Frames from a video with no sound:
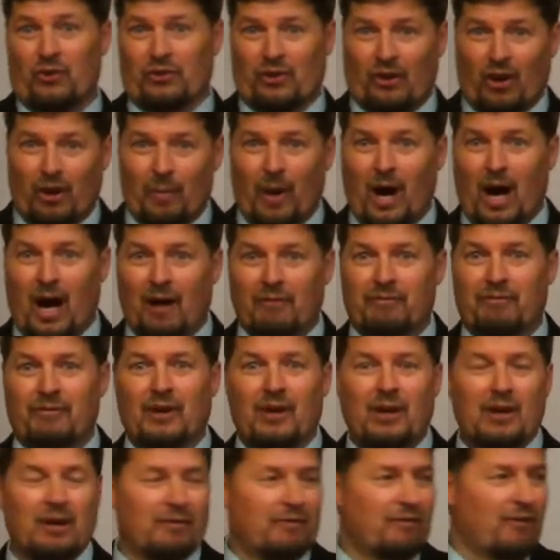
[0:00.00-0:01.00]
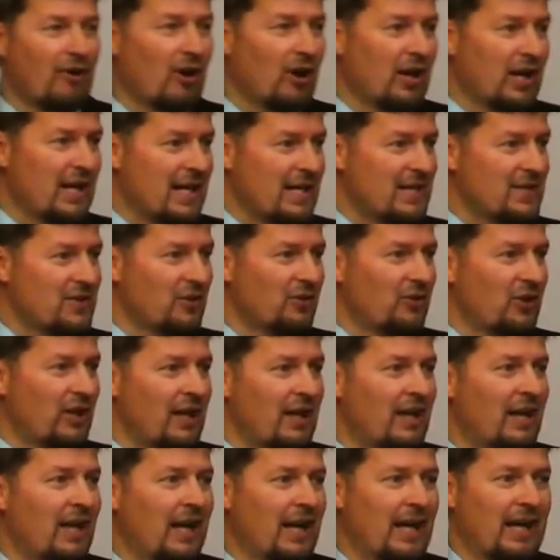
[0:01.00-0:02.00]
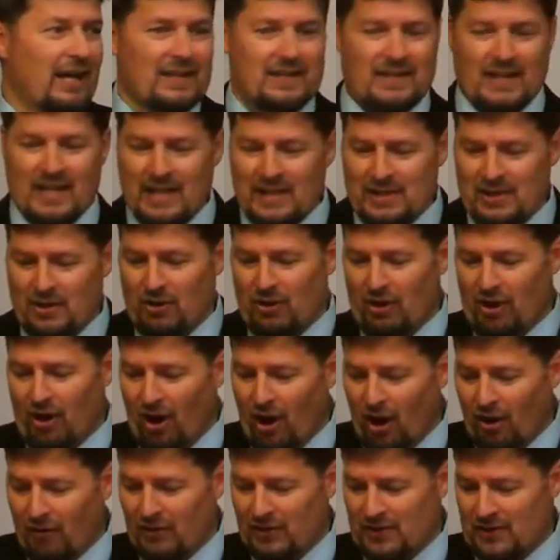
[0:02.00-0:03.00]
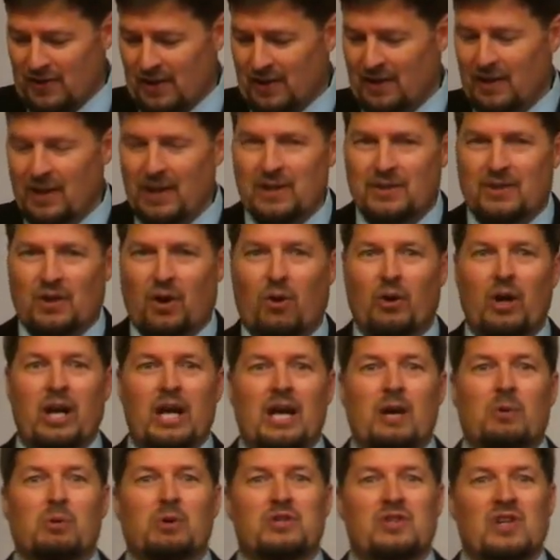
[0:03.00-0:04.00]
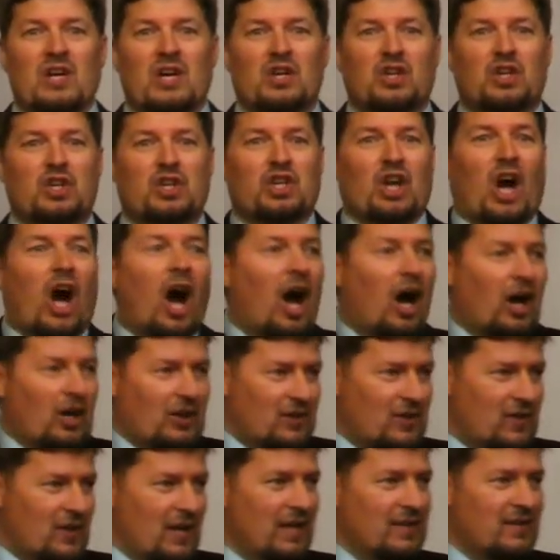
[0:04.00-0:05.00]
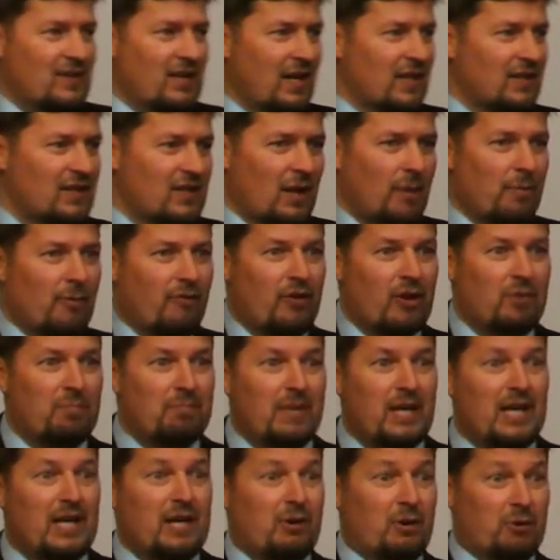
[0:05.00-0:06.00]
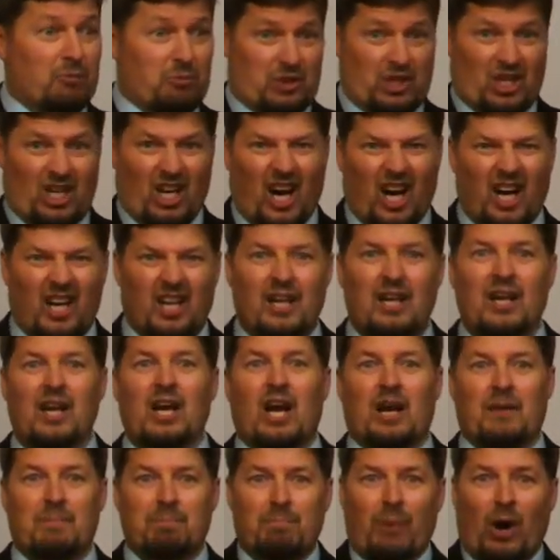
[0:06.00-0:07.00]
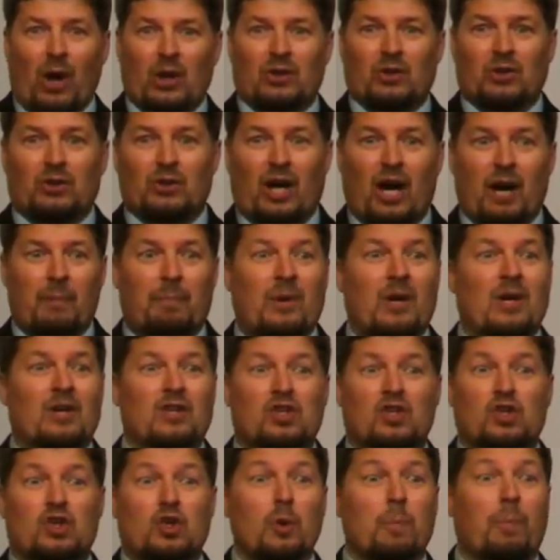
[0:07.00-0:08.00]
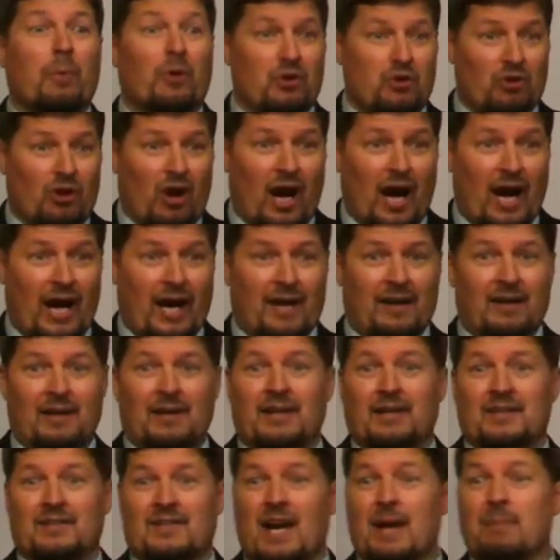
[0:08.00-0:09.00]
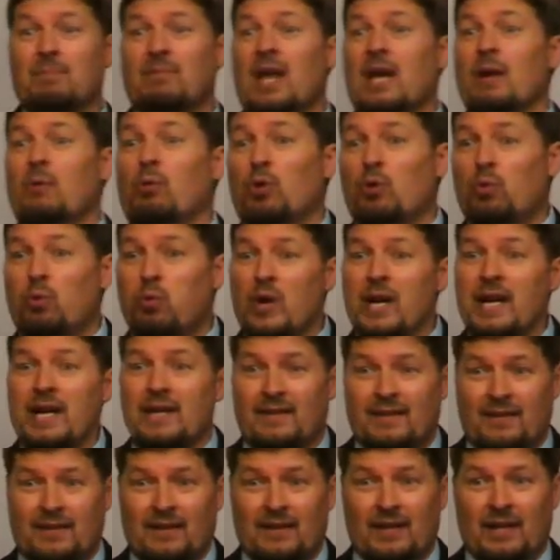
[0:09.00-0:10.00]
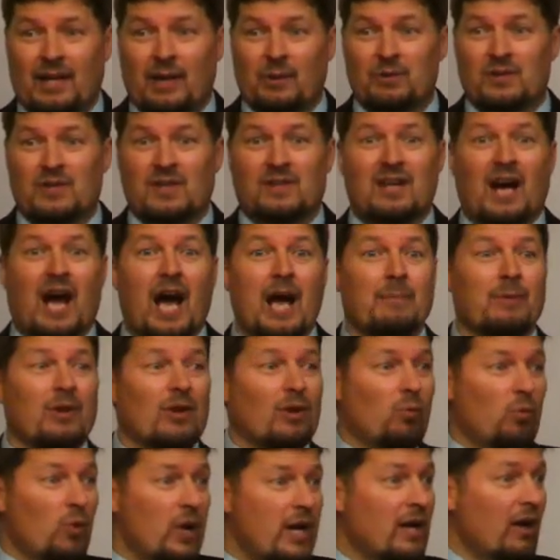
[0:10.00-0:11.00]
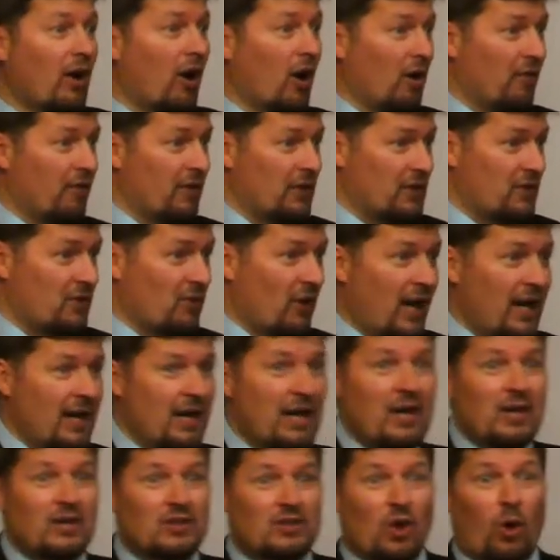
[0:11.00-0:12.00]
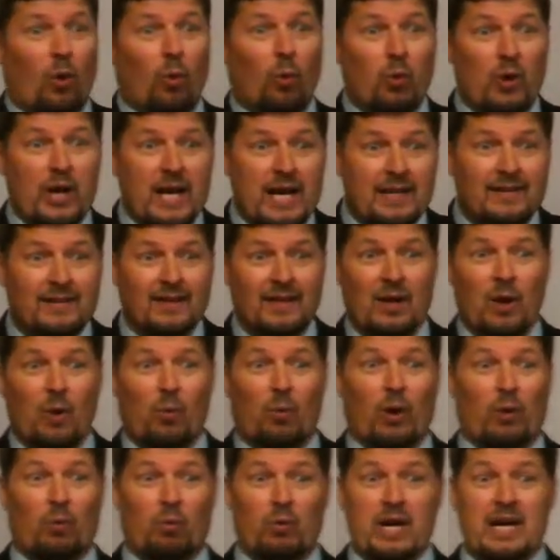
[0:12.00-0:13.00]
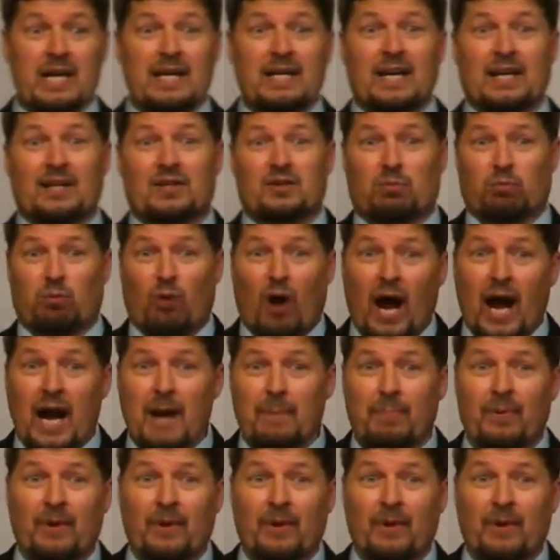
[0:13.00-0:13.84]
come off very easily and it's easier to harvest it. So it was in shocks, they said some of it, meaning it was cut and bundled up, super dry. Same thing with wheat. It was the time of the wheat harvest, right? So, wheat, when wheat gets ripe